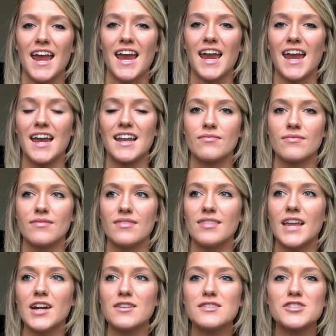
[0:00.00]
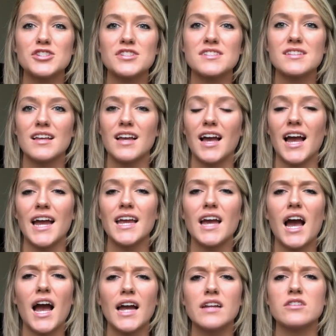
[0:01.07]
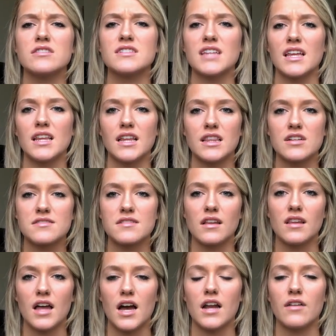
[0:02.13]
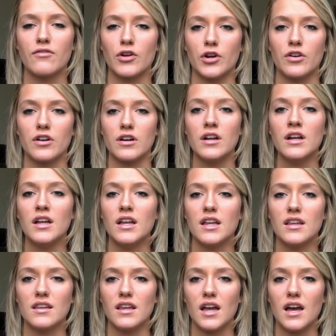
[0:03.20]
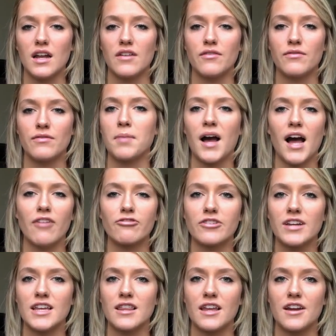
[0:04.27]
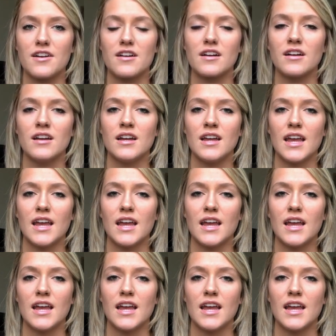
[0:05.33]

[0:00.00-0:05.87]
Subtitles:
And there is just, I understand that there's a lot of hurt, a lot of poverty there.